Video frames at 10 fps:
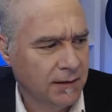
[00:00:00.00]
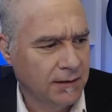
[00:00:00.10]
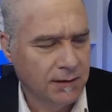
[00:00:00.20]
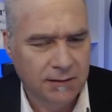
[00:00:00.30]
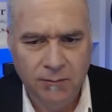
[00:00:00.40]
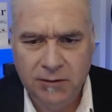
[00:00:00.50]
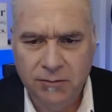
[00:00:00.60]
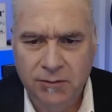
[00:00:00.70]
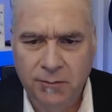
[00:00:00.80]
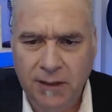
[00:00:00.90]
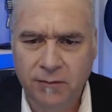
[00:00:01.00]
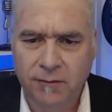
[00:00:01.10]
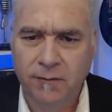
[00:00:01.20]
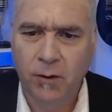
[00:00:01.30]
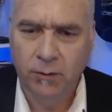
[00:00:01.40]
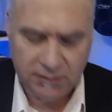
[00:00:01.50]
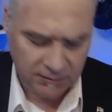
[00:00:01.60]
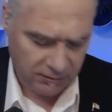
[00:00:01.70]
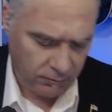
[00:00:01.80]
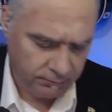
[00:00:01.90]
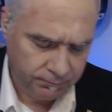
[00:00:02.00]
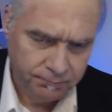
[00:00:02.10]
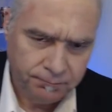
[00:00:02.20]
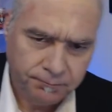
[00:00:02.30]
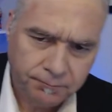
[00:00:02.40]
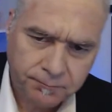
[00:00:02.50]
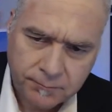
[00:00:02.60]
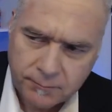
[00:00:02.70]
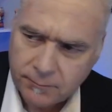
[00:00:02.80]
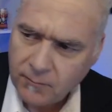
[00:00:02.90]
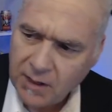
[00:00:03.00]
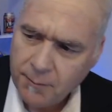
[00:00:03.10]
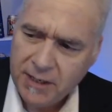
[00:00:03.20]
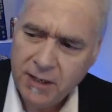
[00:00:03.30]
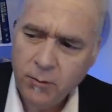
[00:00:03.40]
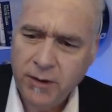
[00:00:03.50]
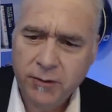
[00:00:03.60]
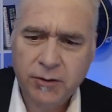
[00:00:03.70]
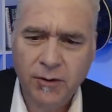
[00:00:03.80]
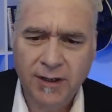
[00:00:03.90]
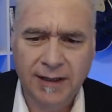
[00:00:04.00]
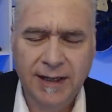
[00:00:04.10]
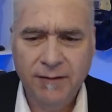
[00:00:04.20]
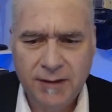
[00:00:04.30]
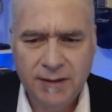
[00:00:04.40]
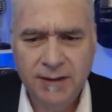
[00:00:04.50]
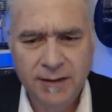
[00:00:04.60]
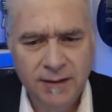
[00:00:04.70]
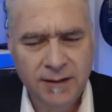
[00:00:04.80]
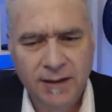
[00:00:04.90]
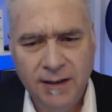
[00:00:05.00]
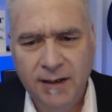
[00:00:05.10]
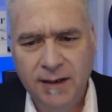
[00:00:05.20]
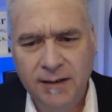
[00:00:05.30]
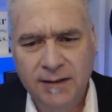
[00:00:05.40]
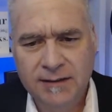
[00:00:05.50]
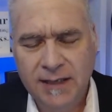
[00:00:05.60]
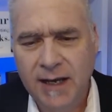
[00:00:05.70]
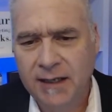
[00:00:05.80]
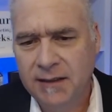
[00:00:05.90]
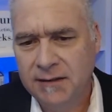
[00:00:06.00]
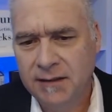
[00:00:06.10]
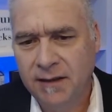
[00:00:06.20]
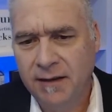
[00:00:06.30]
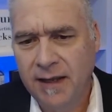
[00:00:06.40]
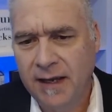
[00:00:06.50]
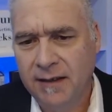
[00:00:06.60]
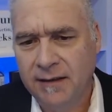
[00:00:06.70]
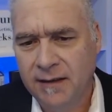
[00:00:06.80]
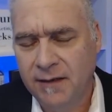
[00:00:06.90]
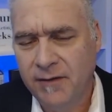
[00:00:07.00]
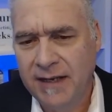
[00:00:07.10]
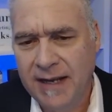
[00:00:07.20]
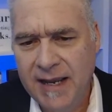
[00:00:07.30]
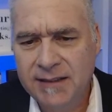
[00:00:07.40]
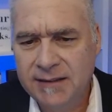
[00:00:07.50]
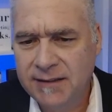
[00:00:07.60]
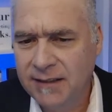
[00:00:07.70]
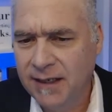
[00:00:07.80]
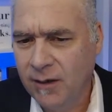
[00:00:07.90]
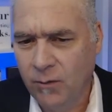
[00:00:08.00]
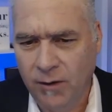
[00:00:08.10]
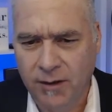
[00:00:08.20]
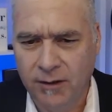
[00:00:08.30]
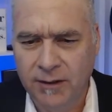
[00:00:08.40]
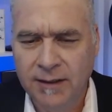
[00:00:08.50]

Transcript: just some disrespectful folks. So, but anyway, those are 11 signs of a nasty networker.